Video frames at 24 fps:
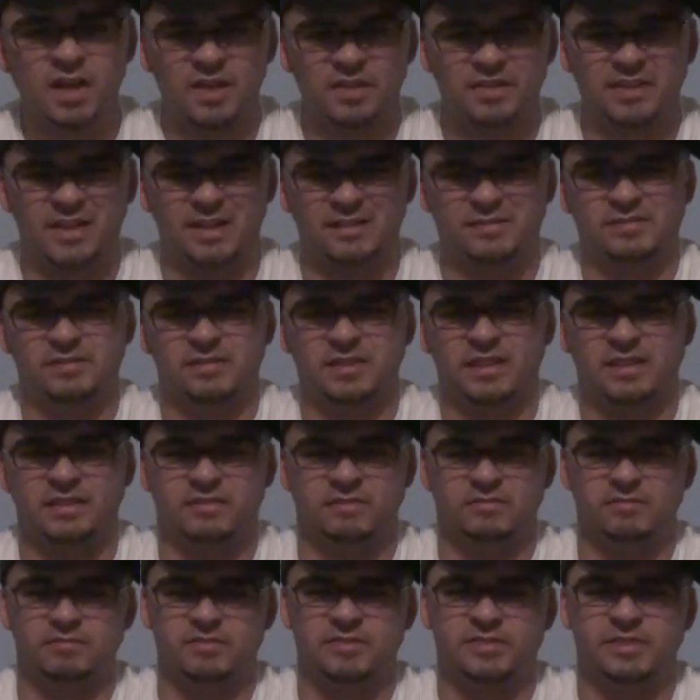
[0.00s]
that's
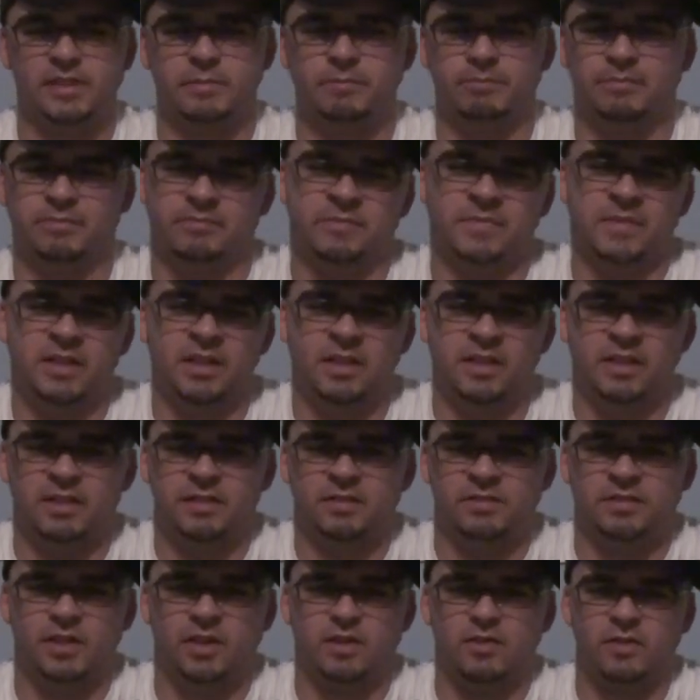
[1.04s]
something,
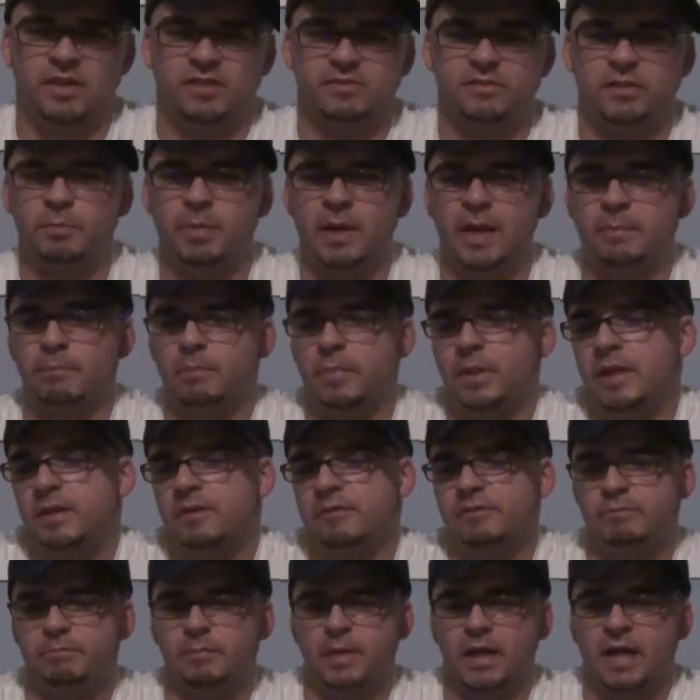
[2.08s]
you know, that's a little pet
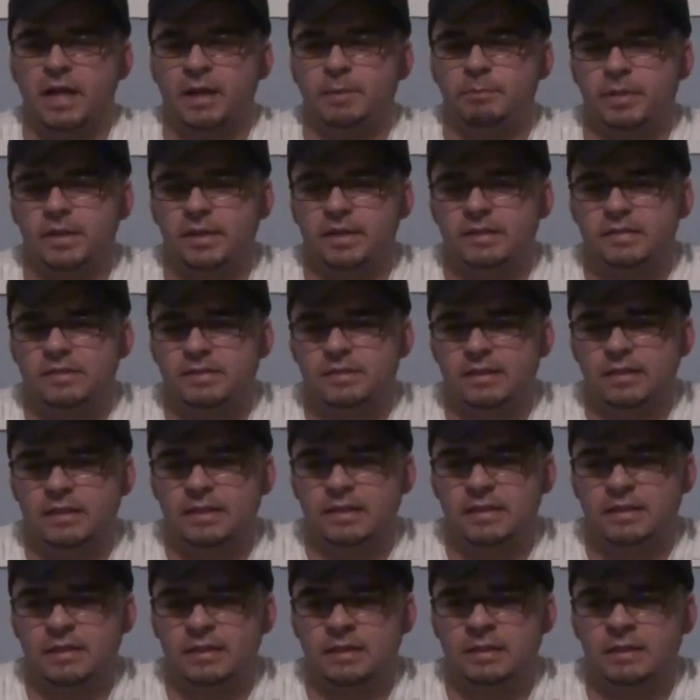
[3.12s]
peeve of mine,
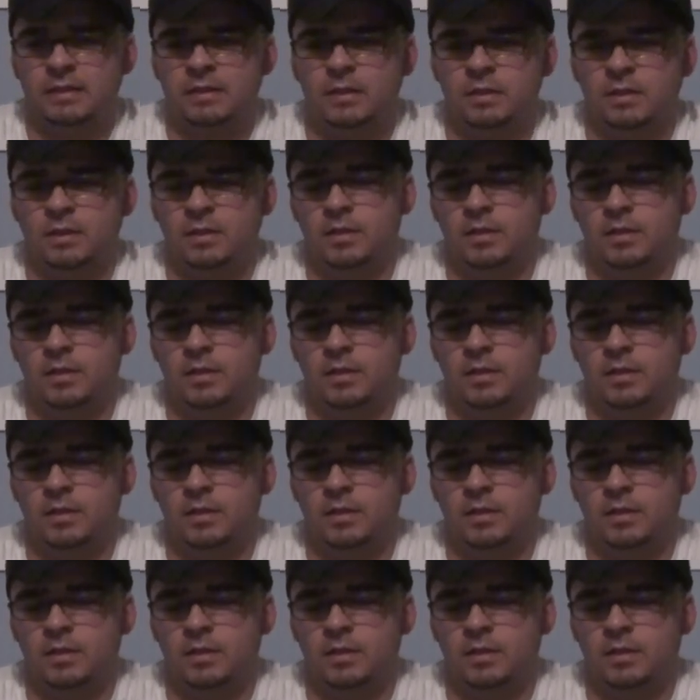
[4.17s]
but